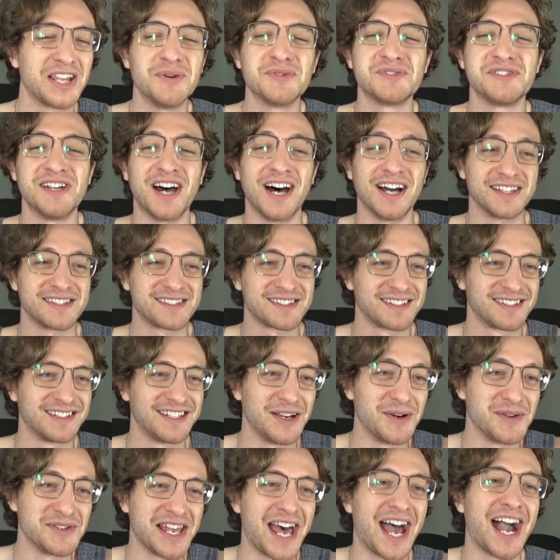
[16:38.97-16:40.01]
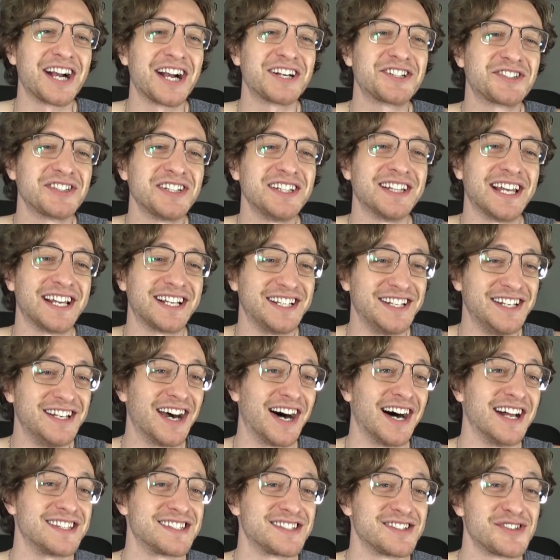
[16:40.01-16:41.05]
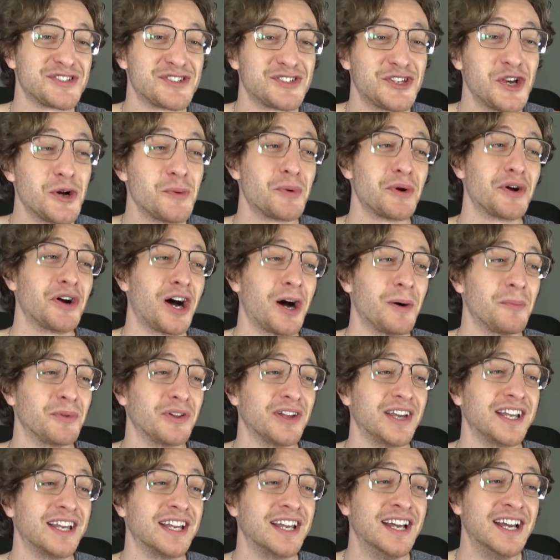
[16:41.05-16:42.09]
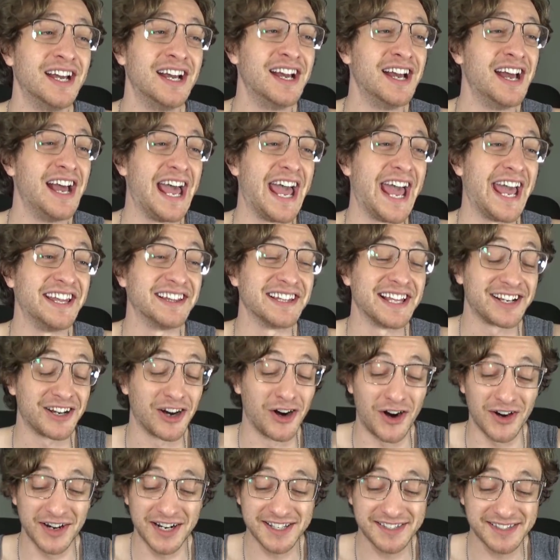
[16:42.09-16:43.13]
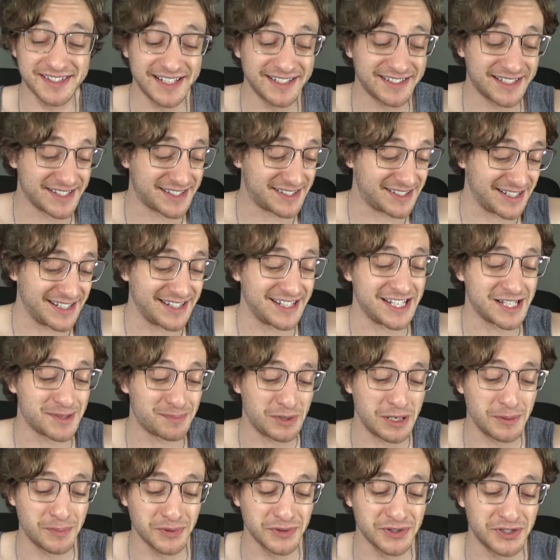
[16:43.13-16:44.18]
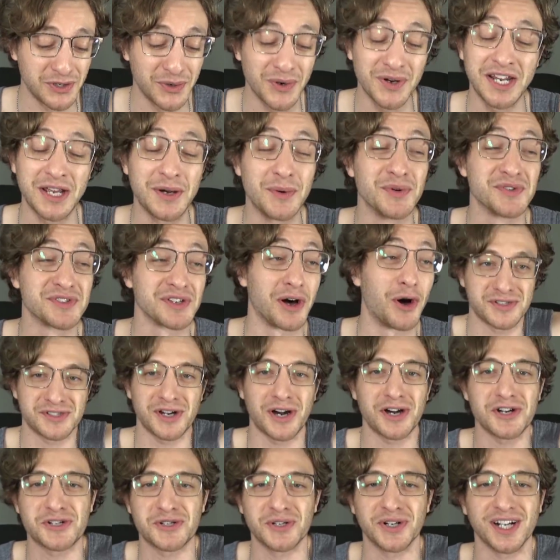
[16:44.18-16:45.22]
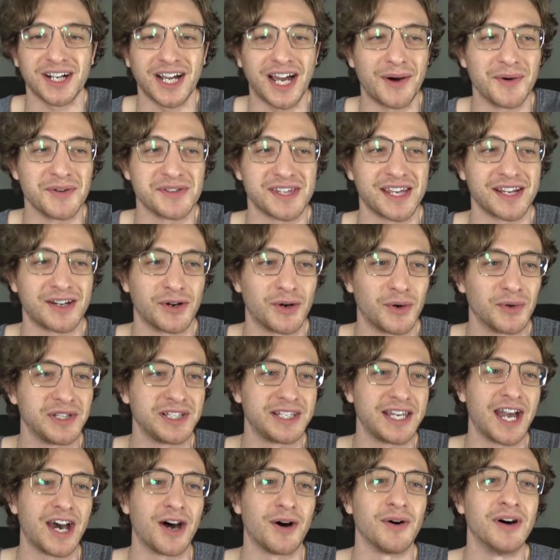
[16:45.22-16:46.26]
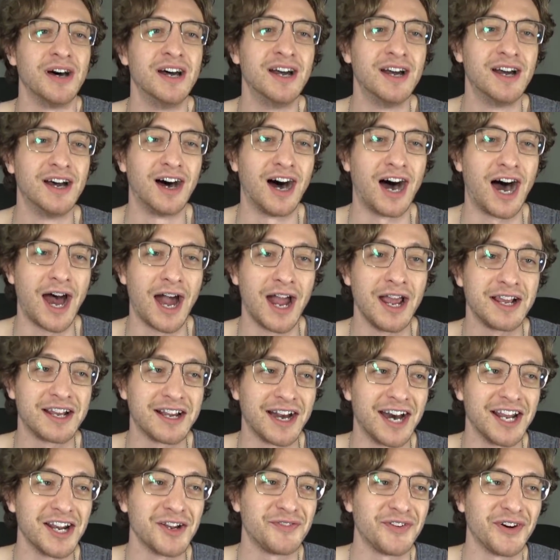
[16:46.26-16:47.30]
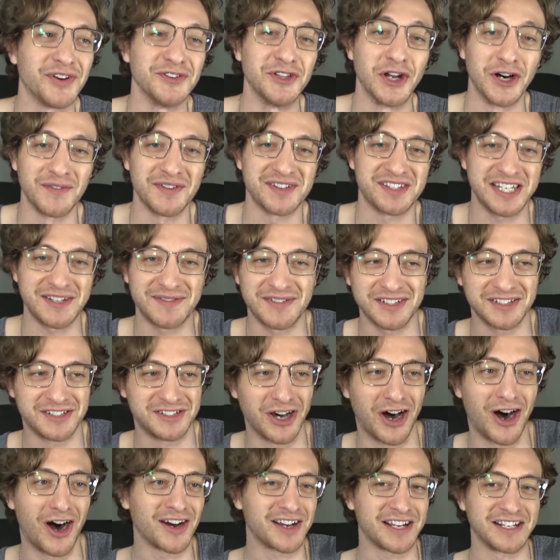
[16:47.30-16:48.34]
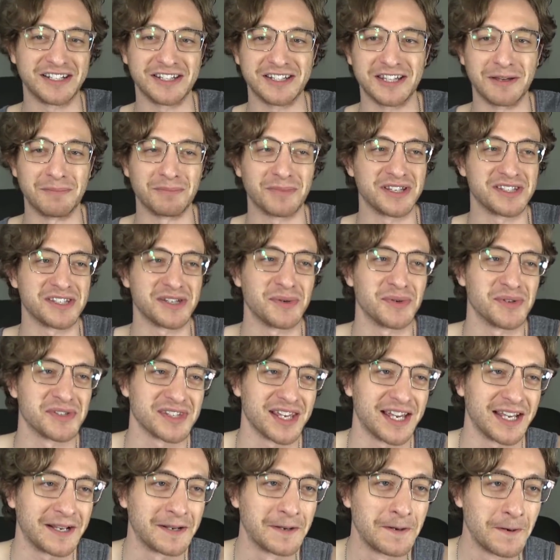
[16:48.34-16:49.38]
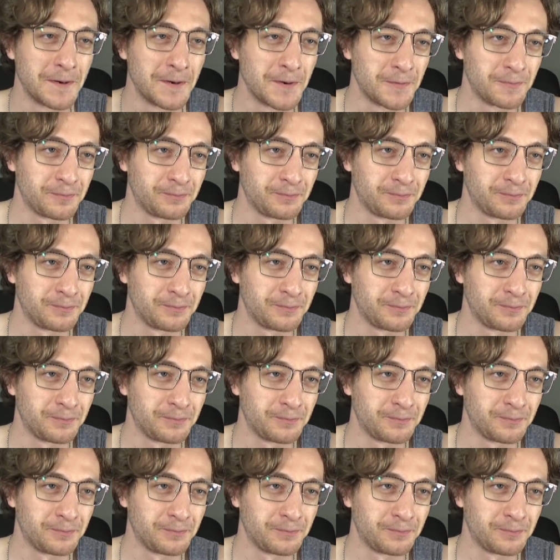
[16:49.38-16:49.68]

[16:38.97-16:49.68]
It was nuts. It was actually like nuts. Super humbling. And like, honestly, to see these people do it, I was starstruck. I was like, holy cow. I kind of felt nervous even talking to them, because it was like,